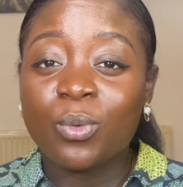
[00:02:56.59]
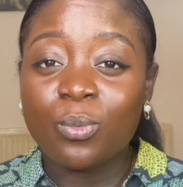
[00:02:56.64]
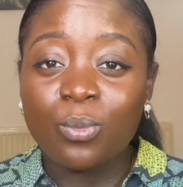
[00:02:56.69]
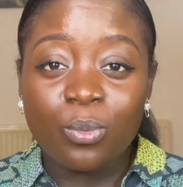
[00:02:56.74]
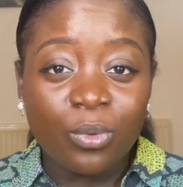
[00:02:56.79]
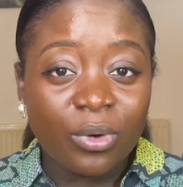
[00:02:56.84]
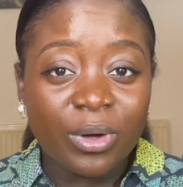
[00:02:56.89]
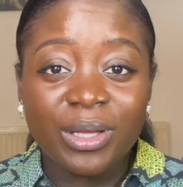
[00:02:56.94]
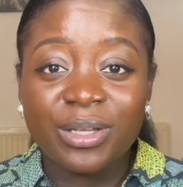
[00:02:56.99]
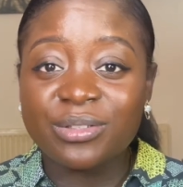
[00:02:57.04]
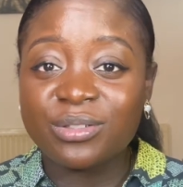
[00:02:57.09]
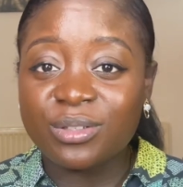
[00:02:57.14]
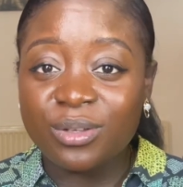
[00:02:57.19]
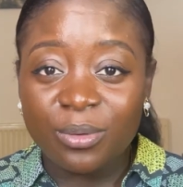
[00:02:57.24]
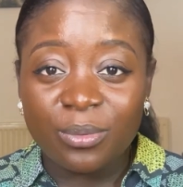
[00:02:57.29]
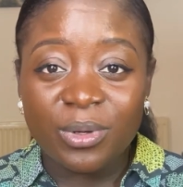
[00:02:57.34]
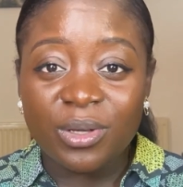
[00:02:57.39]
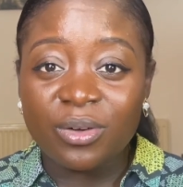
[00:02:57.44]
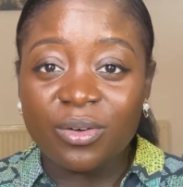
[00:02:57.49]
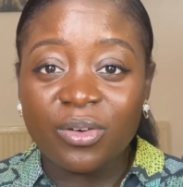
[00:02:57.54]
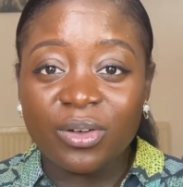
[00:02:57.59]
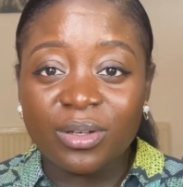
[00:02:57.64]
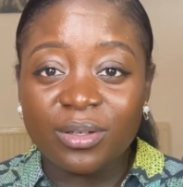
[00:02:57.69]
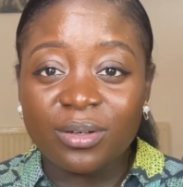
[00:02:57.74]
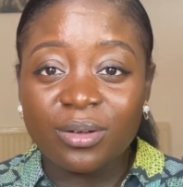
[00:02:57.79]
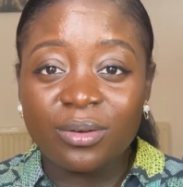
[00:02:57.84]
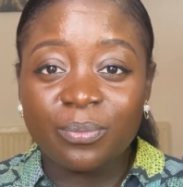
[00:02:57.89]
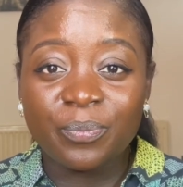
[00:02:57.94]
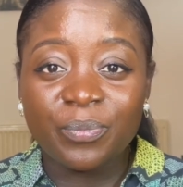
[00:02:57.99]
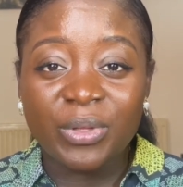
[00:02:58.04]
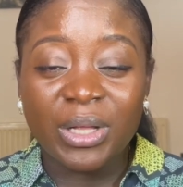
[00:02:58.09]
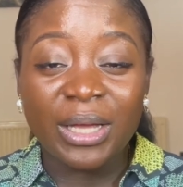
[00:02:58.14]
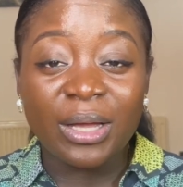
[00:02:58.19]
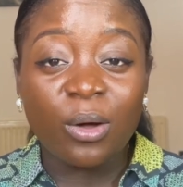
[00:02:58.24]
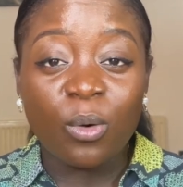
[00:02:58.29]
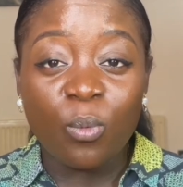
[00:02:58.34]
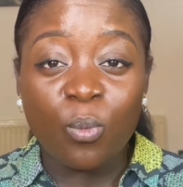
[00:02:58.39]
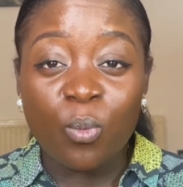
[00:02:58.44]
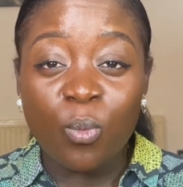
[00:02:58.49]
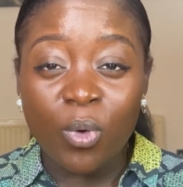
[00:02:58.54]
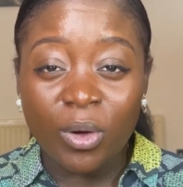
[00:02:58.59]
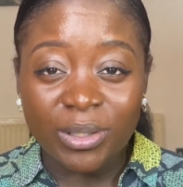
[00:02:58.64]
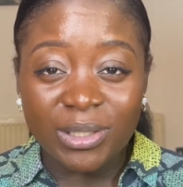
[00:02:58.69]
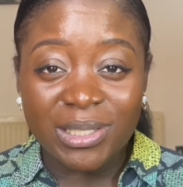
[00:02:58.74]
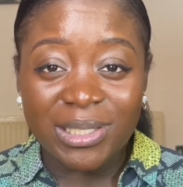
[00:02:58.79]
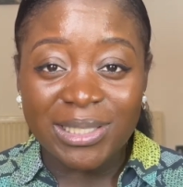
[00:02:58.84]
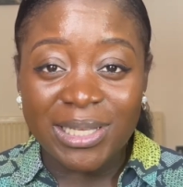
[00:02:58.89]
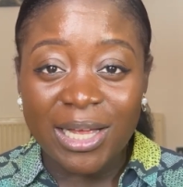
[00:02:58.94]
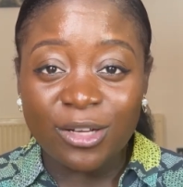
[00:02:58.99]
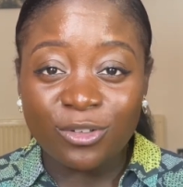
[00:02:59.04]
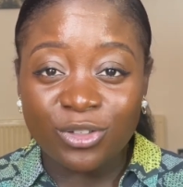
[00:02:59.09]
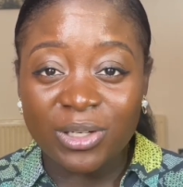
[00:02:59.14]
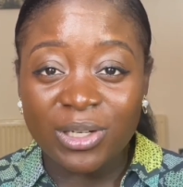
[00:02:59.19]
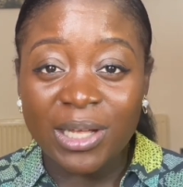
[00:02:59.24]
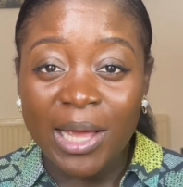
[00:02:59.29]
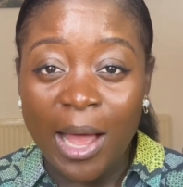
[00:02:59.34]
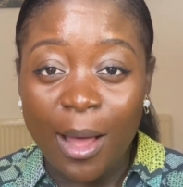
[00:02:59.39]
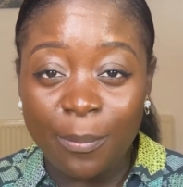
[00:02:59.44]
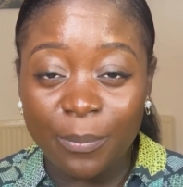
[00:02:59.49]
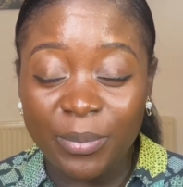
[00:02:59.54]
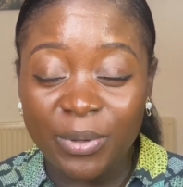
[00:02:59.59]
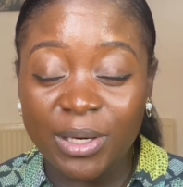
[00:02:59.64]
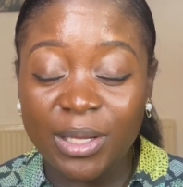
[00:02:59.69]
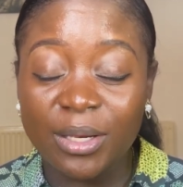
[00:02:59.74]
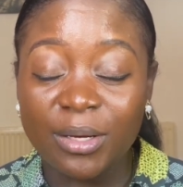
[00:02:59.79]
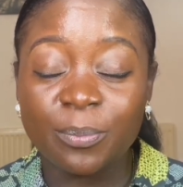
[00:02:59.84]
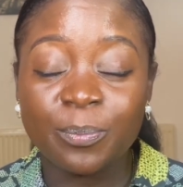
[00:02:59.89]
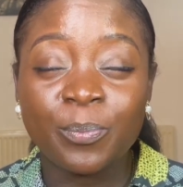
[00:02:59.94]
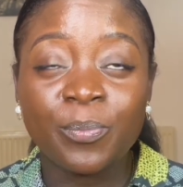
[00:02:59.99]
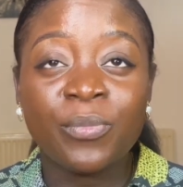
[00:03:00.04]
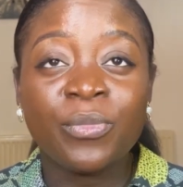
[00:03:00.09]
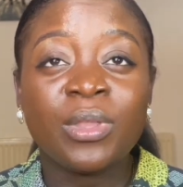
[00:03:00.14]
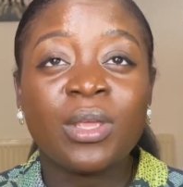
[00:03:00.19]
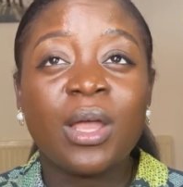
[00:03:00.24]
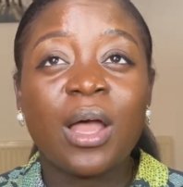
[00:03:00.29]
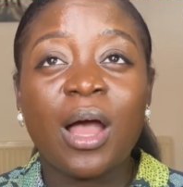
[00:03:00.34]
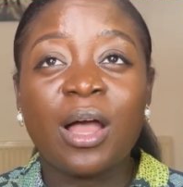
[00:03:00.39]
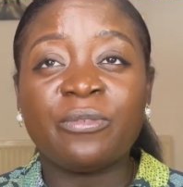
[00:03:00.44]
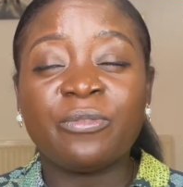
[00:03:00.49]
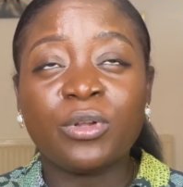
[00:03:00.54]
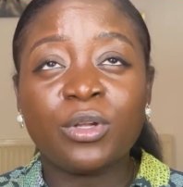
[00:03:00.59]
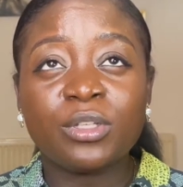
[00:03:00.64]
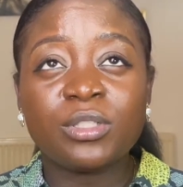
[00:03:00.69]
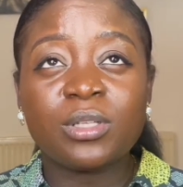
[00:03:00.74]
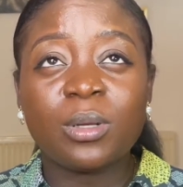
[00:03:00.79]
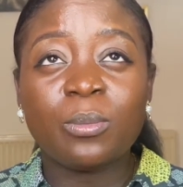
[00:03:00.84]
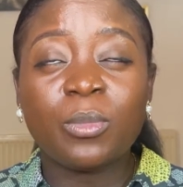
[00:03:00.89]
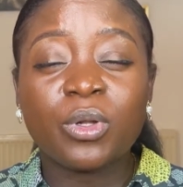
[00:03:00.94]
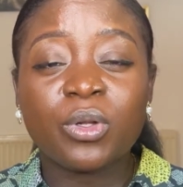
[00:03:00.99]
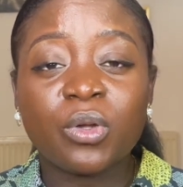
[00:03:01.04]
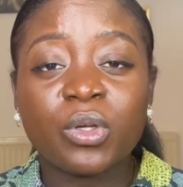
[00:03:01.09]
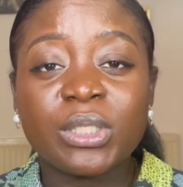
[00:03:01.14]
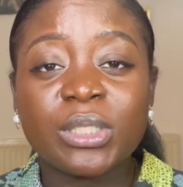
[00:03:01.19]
what is going on, like what is actually happening. I follow someone on